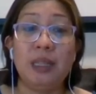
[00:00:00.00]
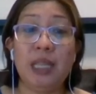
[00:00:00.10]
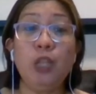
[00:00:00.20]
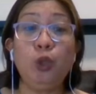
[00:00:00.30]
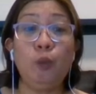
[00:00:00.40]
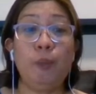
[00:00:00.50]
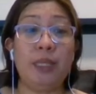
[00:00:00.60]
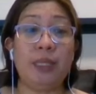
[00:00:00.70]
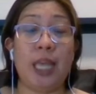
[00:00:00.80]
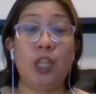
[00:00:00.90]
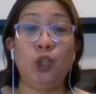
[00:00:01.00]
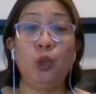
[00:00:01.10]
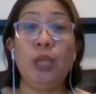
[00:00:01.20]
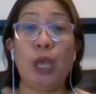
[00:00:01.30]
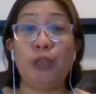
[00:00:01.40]
need to be sent
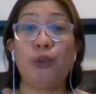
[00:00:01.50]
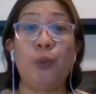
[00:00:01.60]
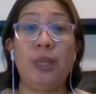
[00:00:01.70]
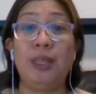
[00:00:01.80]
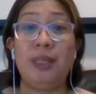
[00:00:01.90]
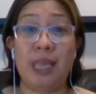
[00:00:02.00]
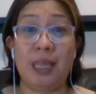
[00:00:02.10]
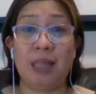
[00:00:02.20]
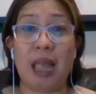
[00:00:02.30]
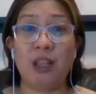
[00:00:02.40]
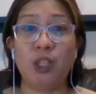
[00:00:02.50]
together with the data.